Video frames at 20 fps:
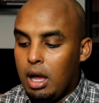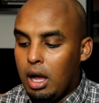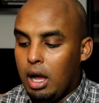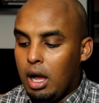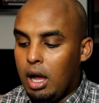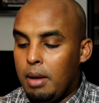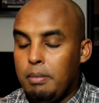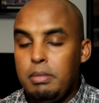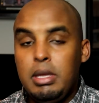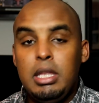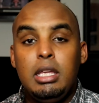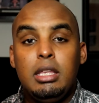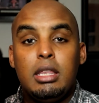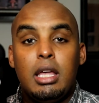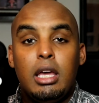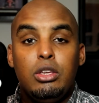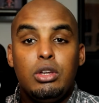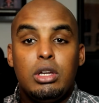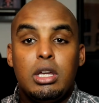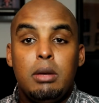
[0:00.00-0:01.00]
meaning
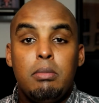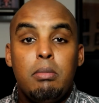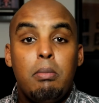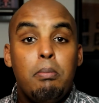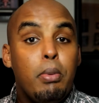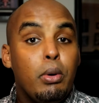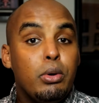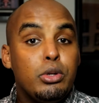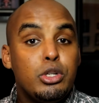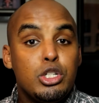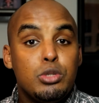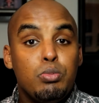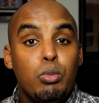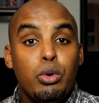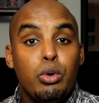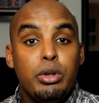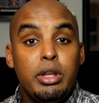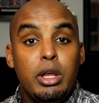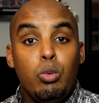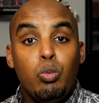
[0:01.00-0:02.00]
that you can purchase
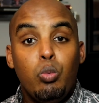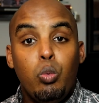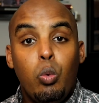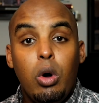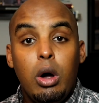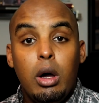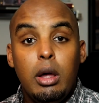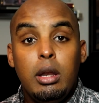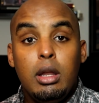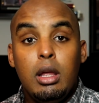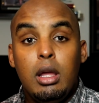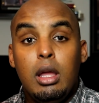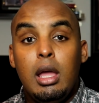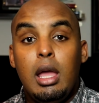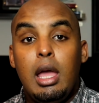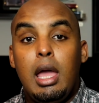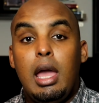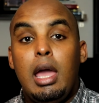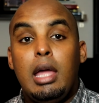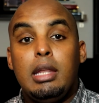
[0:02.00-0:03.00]
more than one
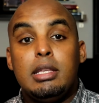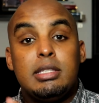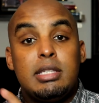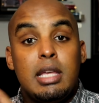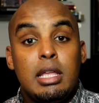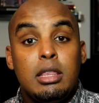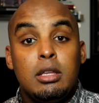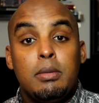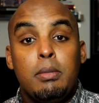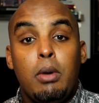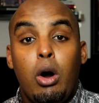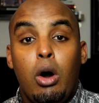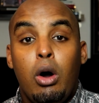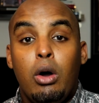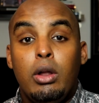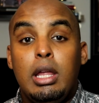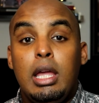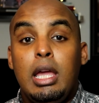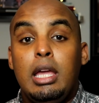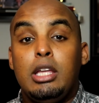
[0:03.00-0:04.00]
and set them
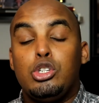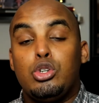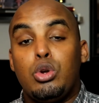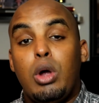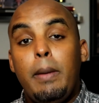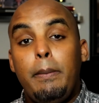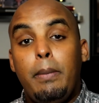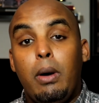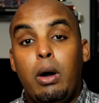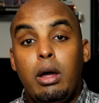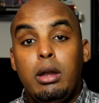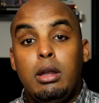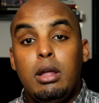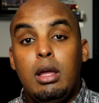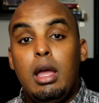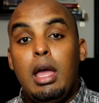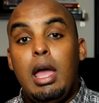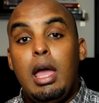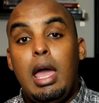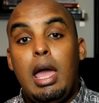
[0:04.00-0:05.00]
on a tripod
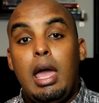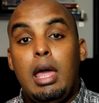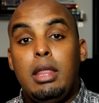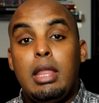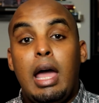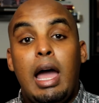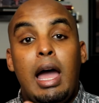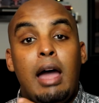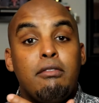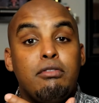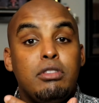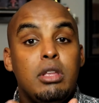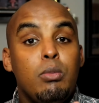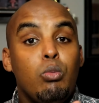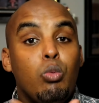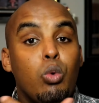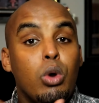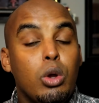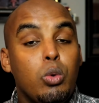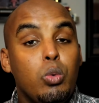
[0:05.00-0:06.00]
and have them
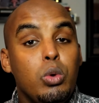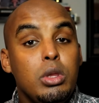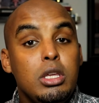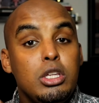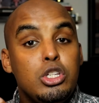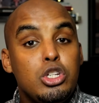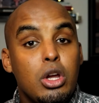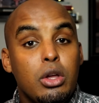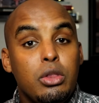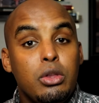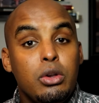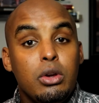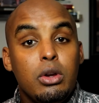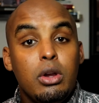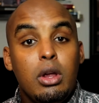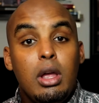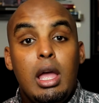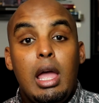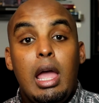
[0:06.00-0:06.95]
work with each other,